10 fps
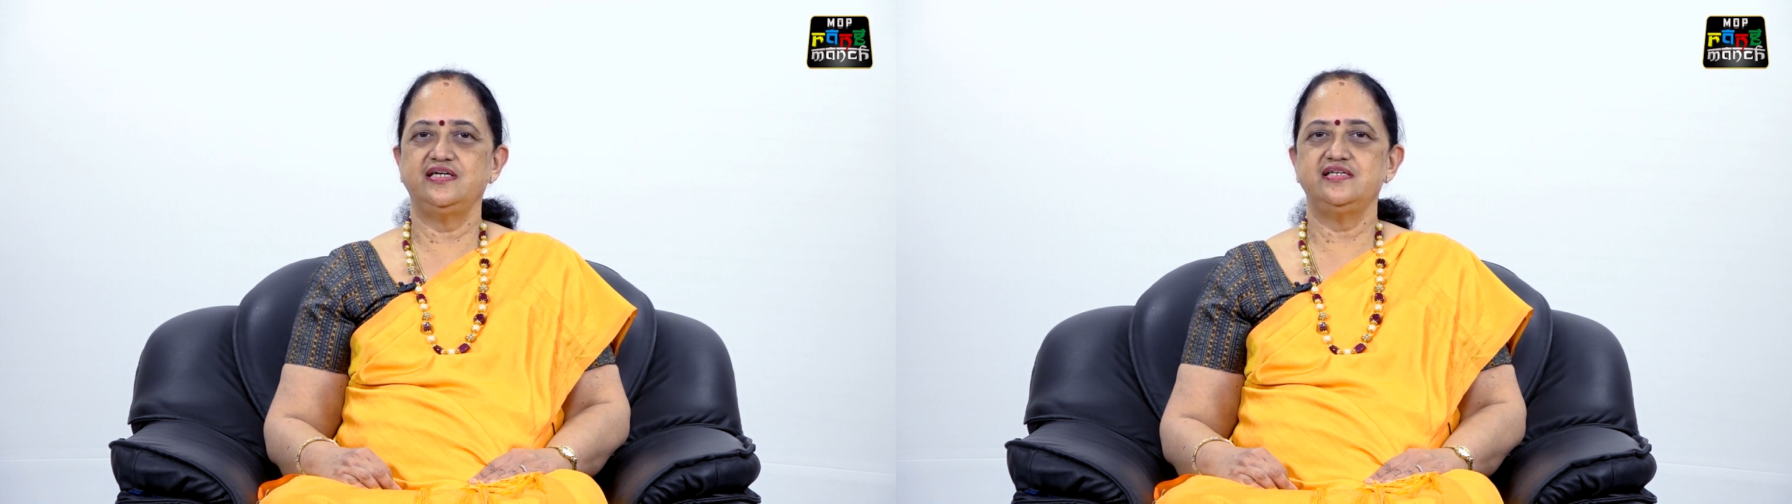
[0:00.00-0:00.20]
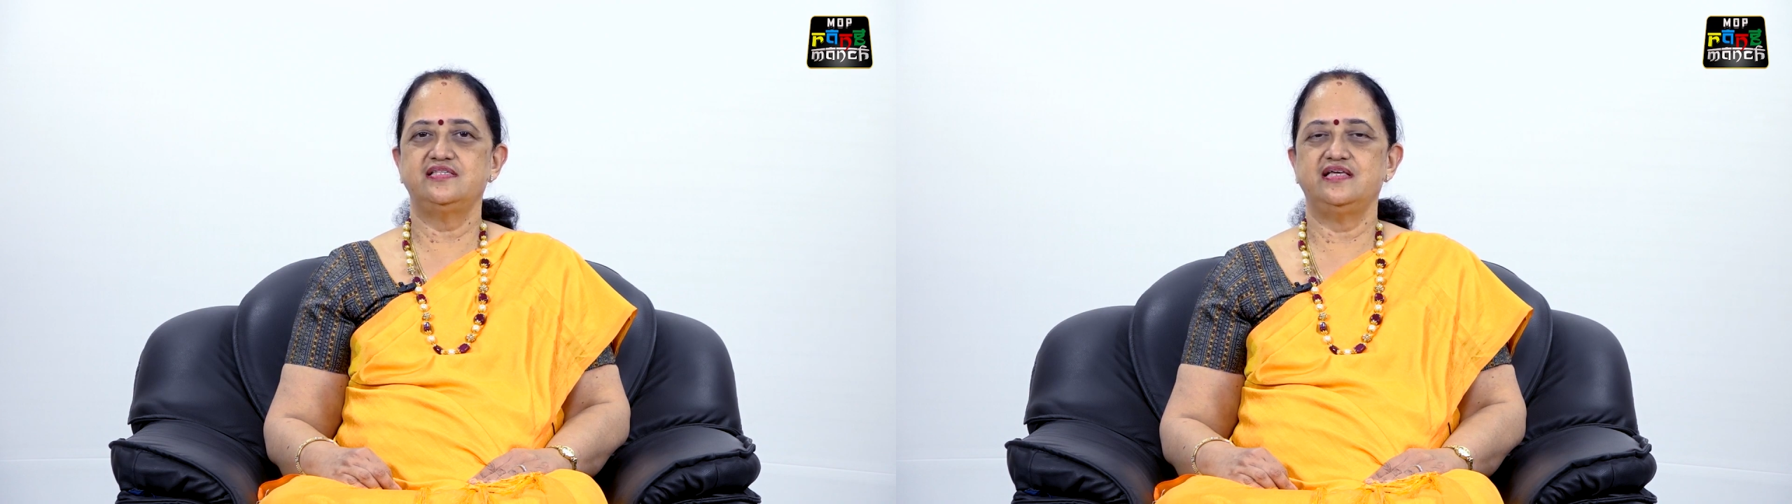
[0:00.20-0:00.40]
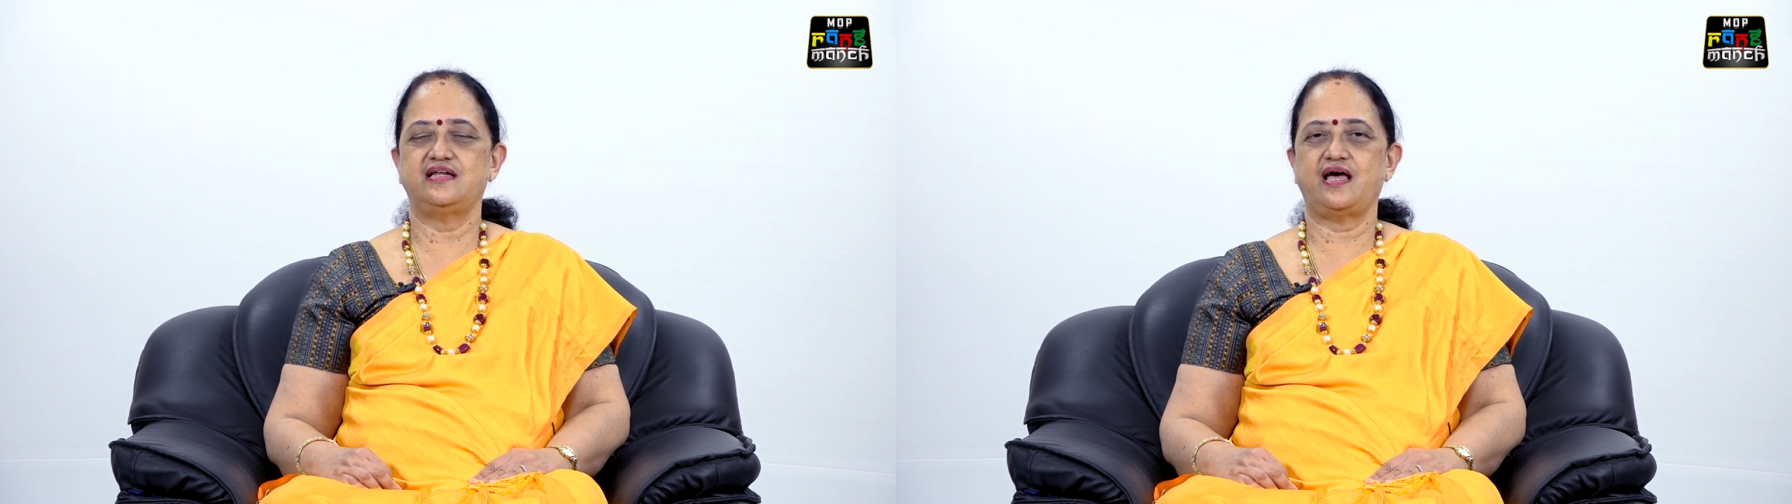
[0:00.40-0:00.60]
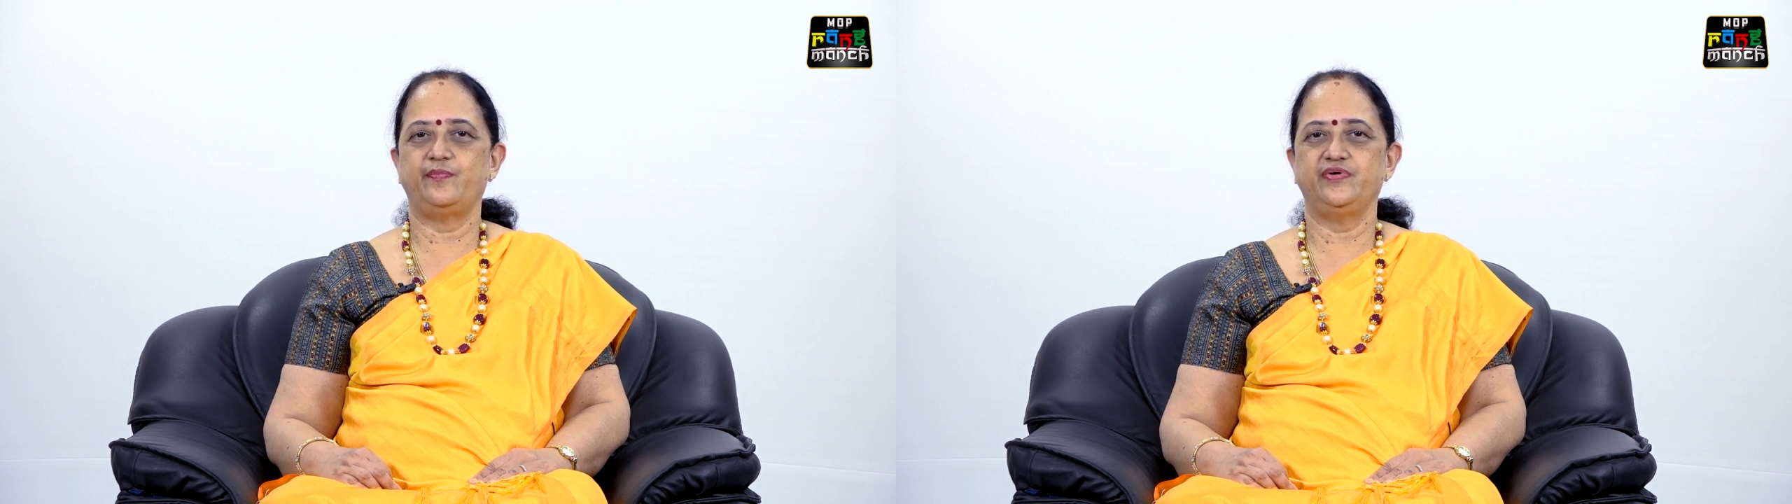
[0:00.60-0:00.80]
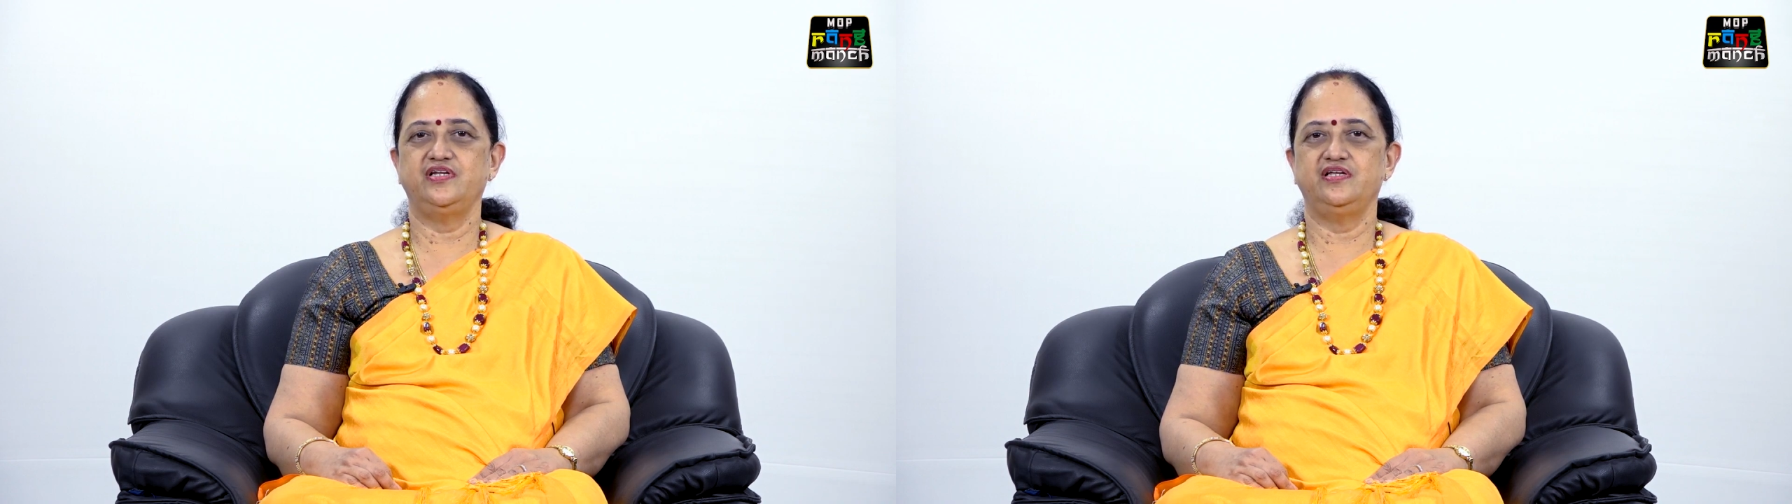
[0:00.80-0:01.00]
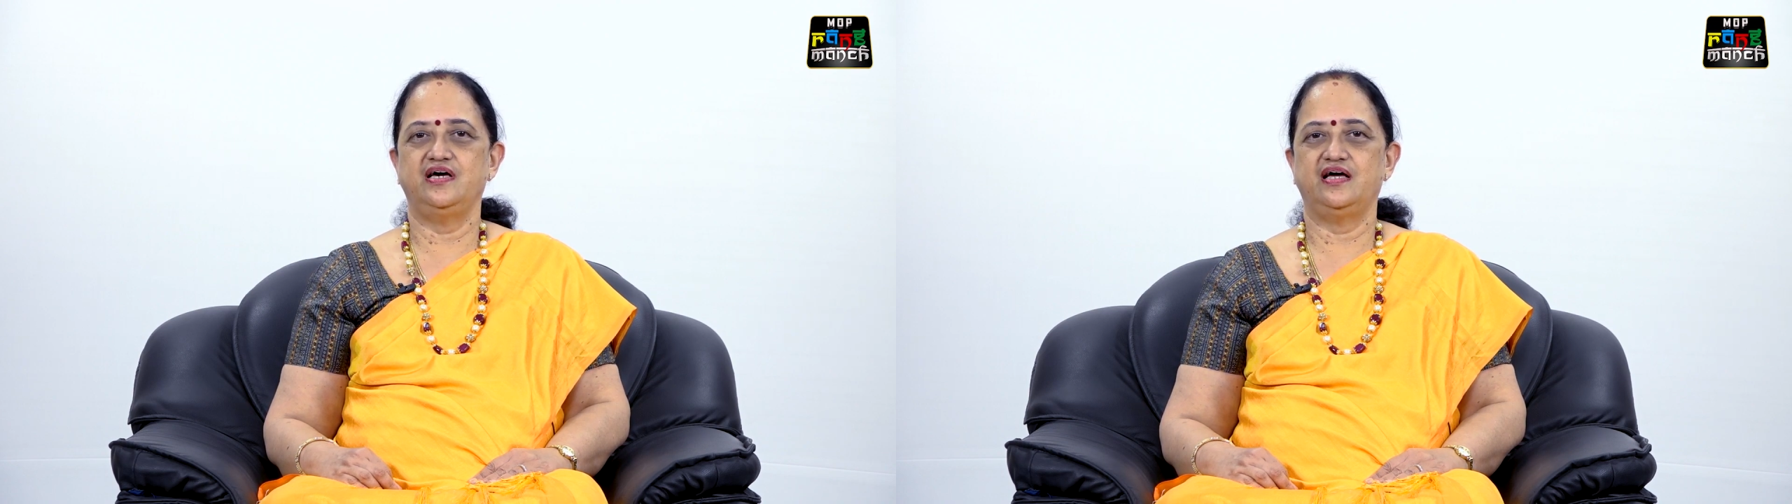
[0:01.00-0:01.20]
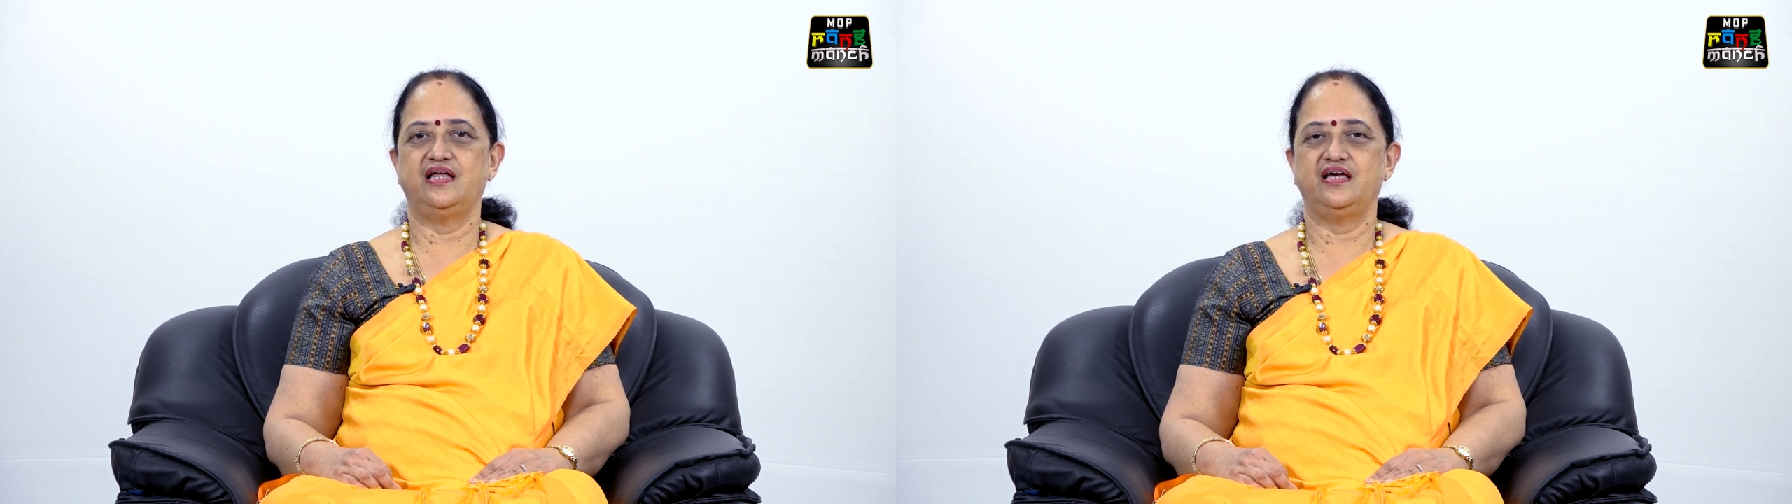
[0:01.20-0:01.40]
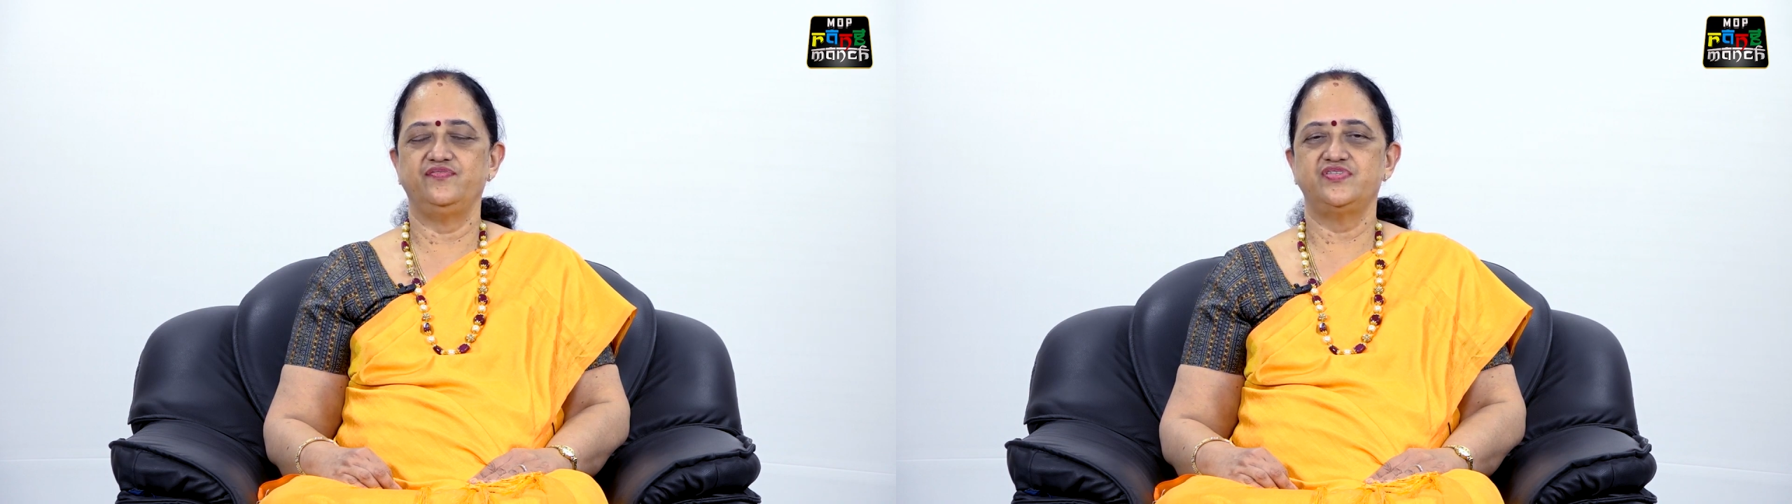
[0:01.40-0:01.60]
things that happened in our
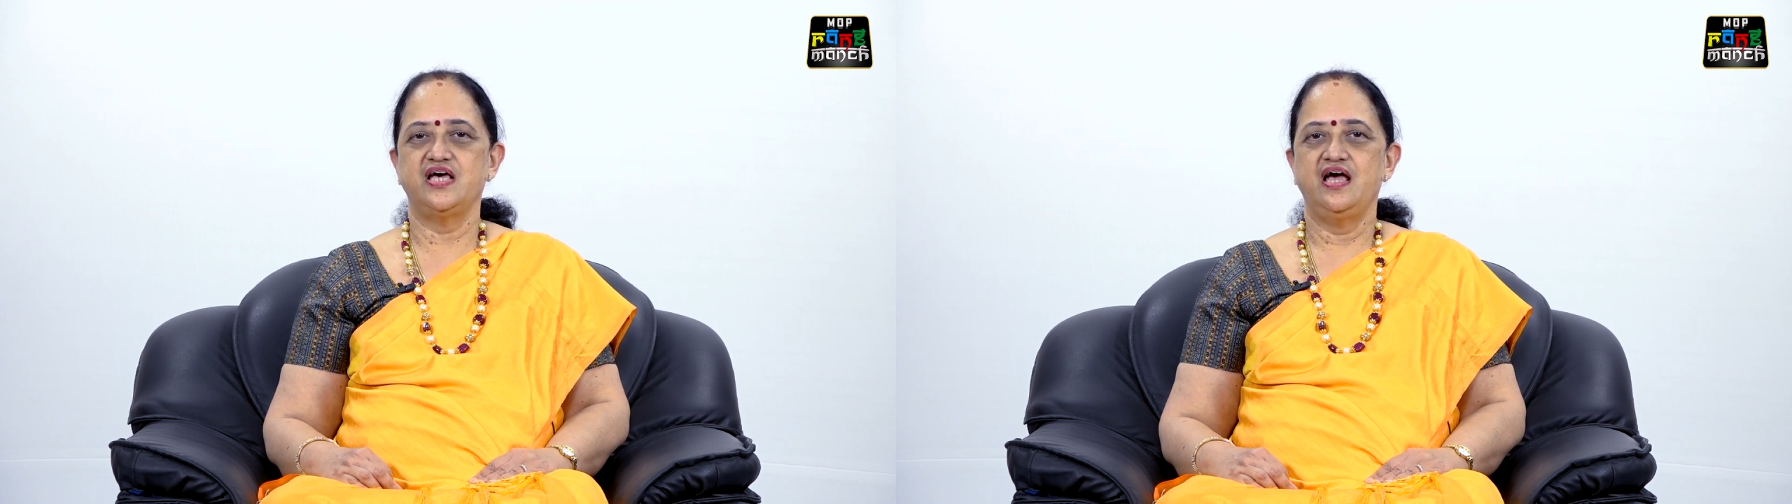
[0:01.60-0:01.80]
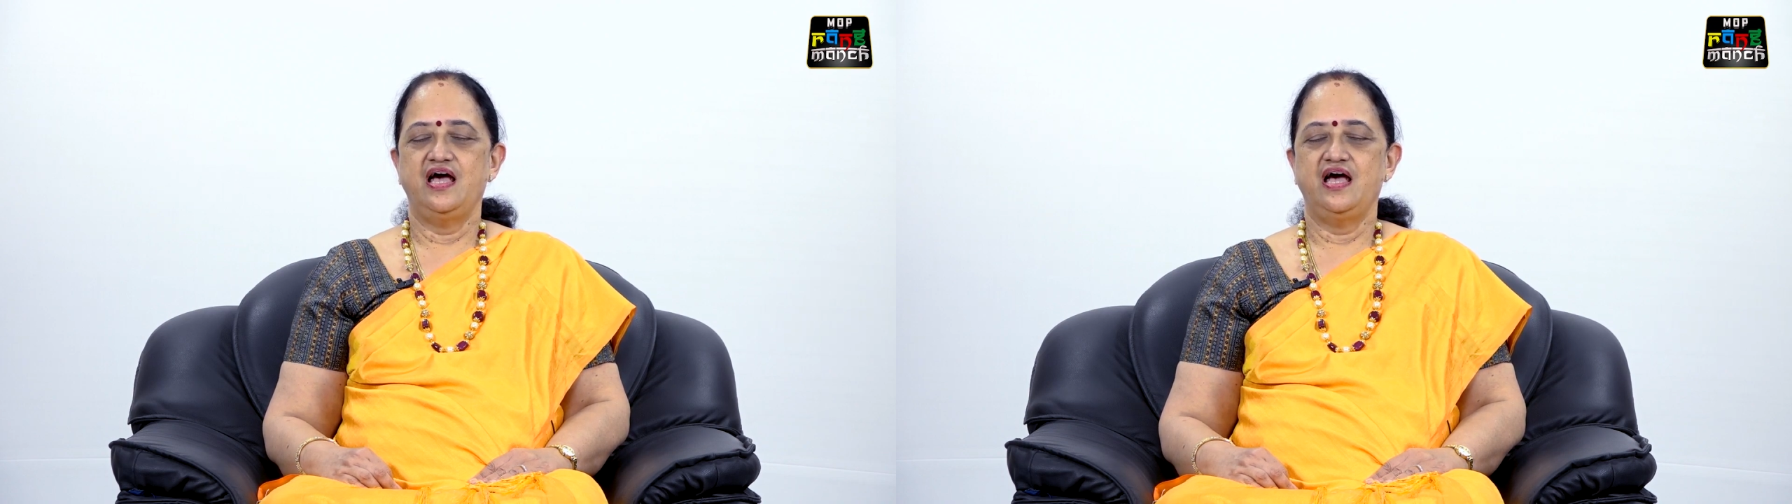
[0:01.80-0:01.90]
lives